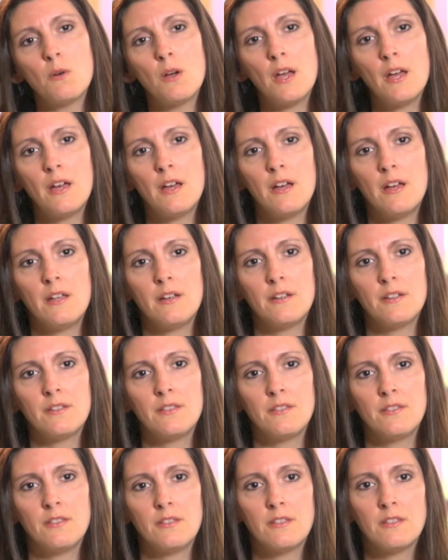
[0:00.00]

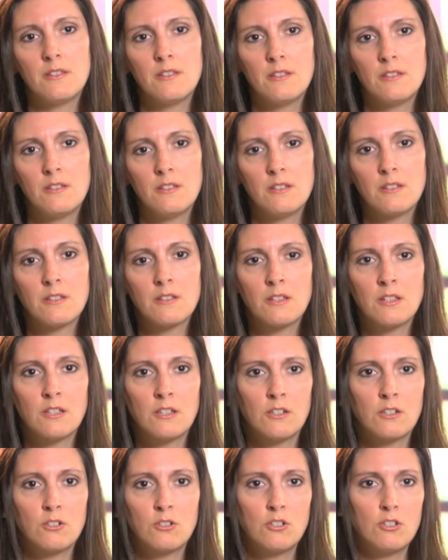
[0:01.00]
and
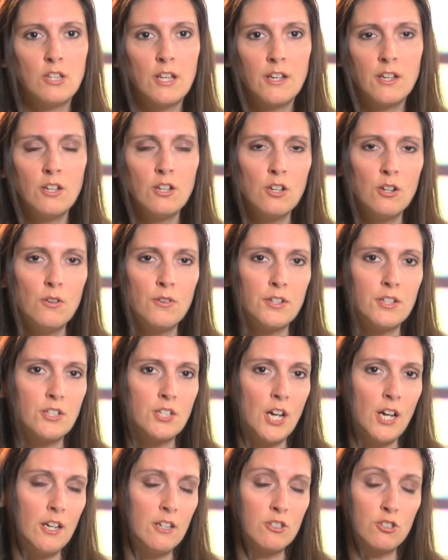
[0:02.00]
they can go an
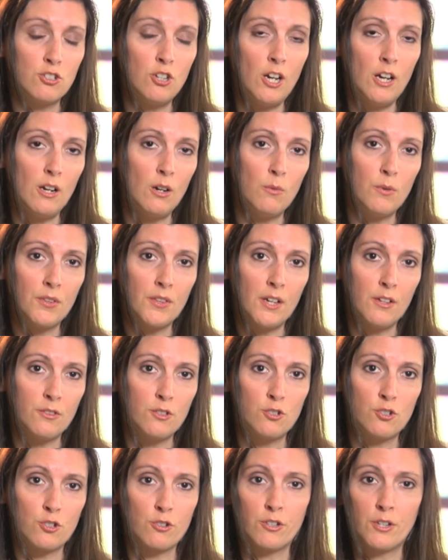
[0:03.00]
entire trial without
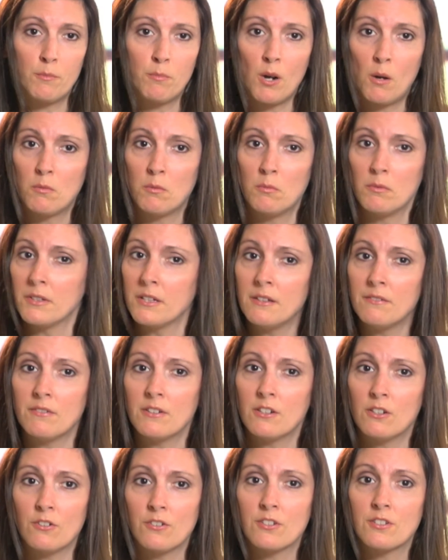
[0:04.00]
the jury probably
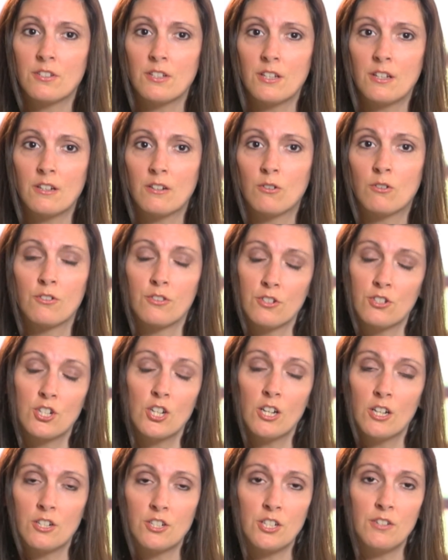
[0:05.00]
even noticing, or the
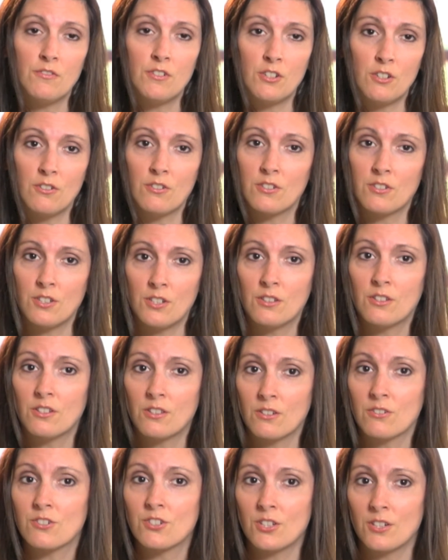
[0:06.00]
judge even noticing
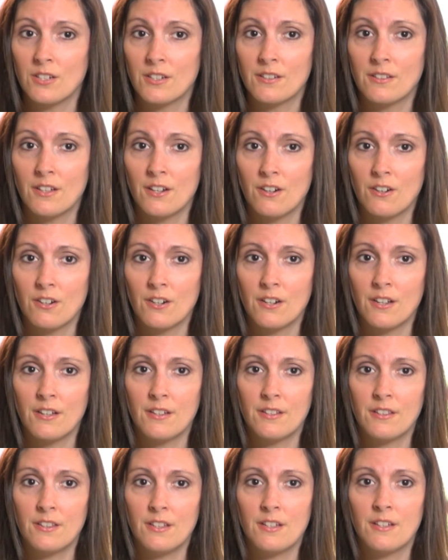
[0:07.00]
that they're sitting there. And
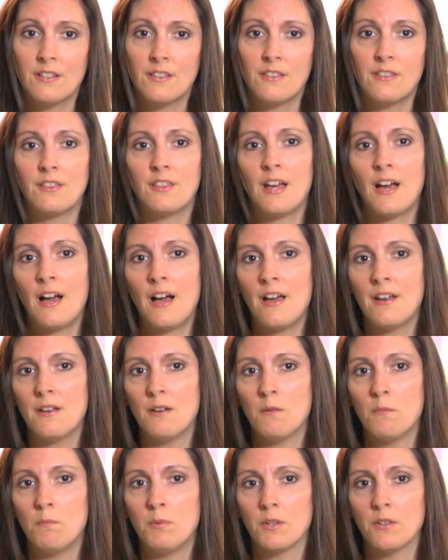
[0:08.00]
I think that
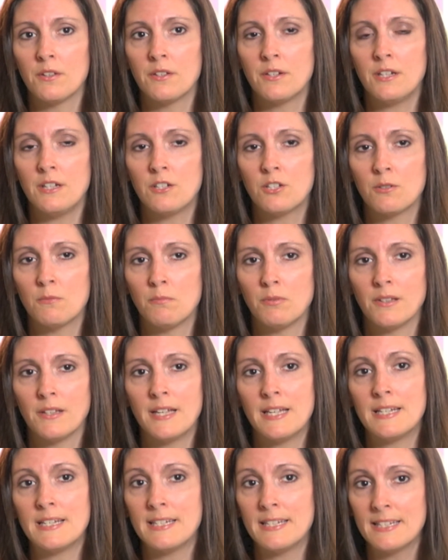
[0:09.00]
ability to
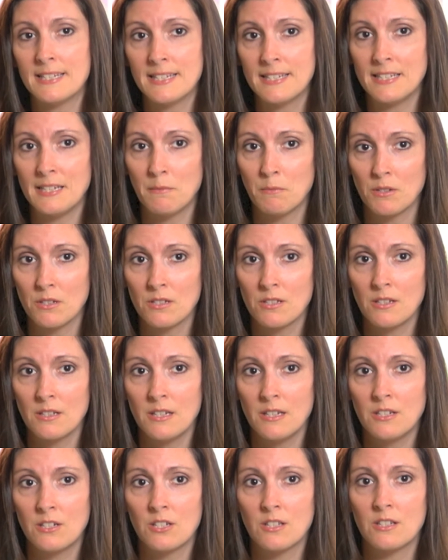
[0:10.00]
blend in
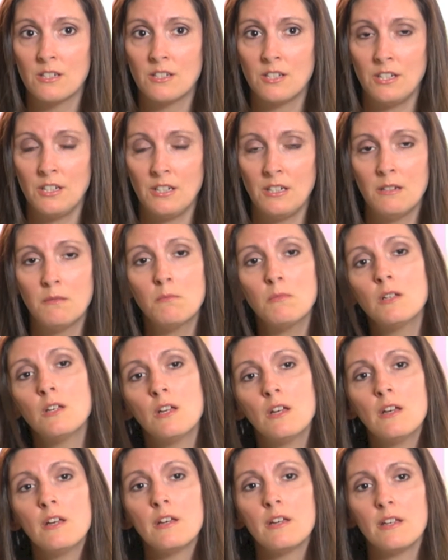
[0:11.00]
seamlessly to the team
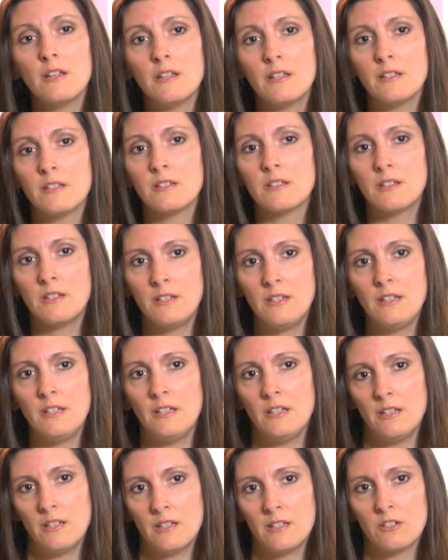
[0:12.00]
is
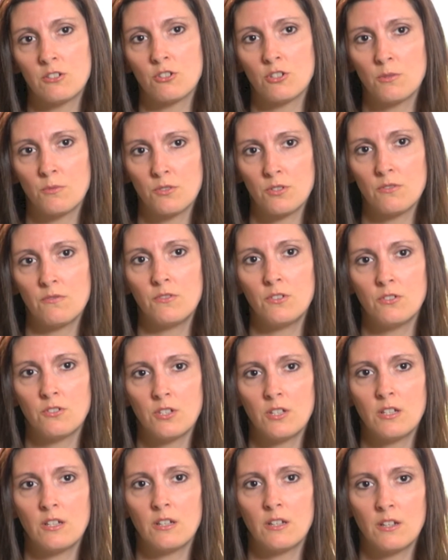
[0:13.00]
key in terms of
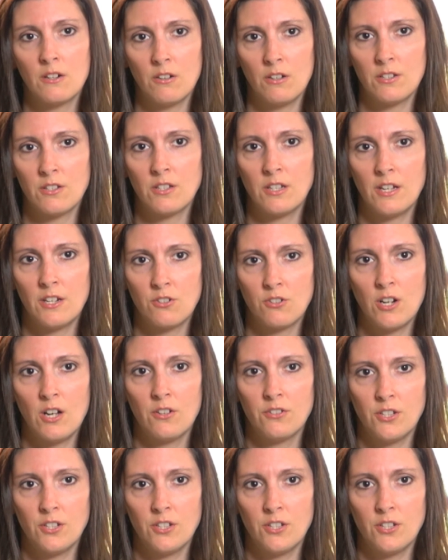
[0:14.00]
using an on-site trial